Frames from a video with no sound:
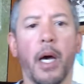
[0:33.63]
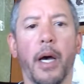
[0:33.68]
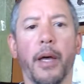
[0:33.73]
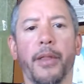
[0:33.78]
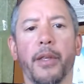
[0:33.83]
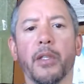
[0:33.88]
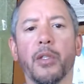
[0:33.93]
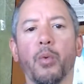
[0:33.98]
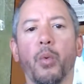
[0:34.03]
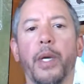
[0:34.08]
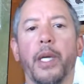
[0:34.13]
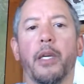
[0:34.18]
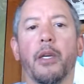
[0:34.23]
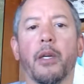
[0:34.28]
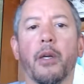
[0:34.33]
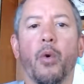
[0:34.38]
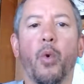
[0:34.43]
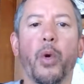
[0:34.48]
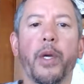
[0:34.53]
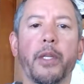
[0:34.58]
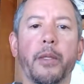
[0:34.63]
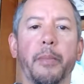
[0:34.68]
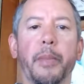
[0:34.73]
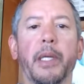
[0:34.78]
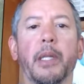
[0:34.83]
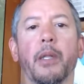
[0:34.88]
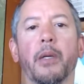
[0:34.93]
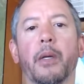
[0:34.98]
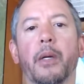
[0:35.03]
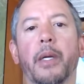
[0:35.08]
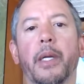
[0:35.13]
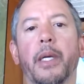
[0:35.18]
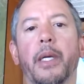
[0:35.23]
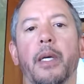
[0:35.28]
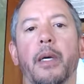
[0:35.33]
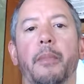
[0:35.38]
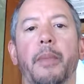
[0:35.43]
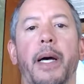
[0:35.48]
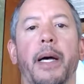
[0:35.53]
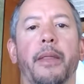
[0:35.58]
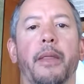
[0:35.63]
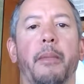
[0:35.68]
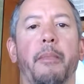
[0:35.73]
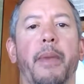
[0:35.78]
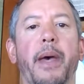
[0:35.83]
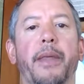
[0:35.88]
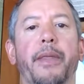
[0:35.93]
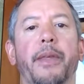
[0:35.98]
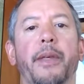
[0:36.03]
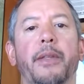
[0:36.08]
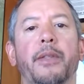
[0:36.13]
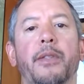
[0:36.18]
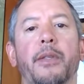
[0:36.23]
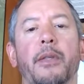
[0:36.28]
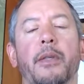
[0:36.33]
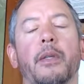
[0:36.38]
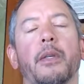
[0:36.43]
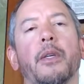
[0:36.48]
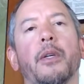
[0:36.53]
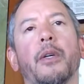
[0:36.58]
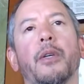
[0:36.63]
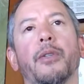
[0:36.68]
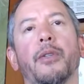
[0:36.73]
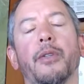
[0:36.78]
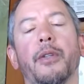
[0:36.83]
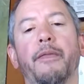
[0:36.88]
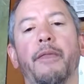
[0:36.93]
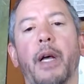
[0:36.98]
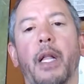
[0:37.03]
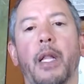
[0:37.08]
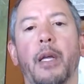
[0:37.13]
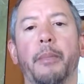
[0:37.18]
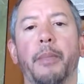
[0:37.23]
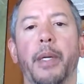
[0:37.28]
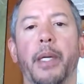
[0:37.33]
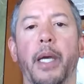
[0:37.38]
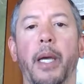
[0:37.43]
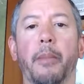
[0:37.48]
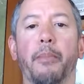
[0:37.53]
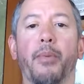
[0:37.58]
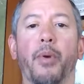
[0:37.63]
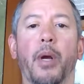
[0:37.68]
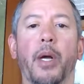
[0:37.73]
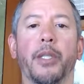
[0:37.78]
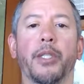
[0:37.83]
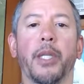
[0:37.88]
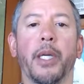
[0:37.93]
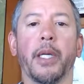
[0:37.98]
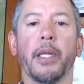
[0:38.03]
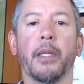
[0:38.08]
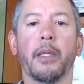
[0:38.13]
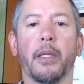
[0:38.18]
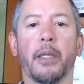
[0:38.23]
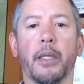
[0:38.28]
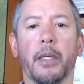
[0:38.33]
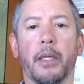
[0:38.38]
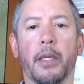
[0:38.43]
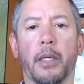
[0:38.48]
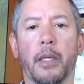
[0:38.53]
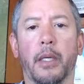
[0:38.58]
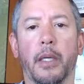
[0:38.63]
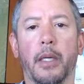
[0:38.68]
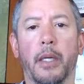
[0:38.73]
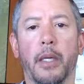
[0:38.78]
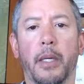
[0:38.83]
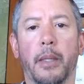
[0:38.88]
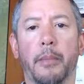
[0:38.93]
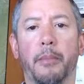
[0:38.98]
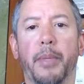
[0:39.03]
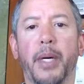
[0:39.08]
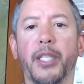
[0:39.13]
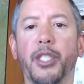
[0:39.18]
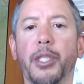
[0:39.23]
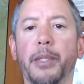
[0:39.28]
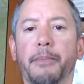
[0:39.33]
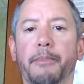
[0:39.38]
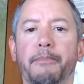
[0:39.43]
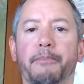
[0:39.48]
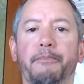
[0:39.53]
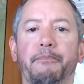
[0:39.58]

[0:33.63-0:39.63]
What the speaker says: This week you're going to be learning about the methods to developing a project budget,